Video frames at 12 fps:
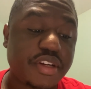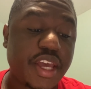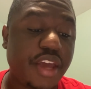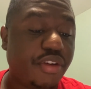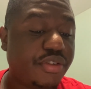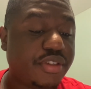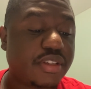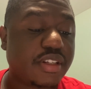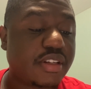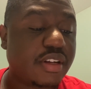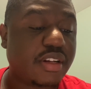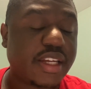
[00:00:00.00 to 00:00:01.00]
Daniels
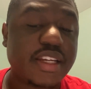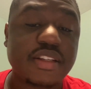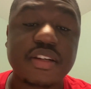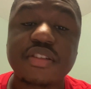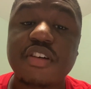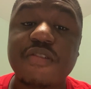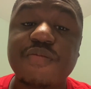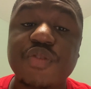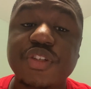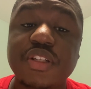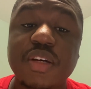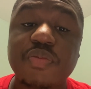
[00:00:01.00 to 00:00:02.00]
doesn't look like he's in a
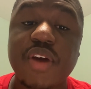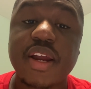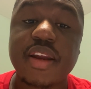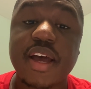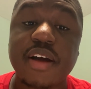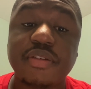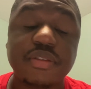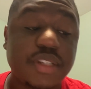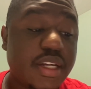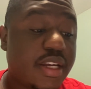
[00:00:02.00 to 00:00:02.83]
sophomore slump right now.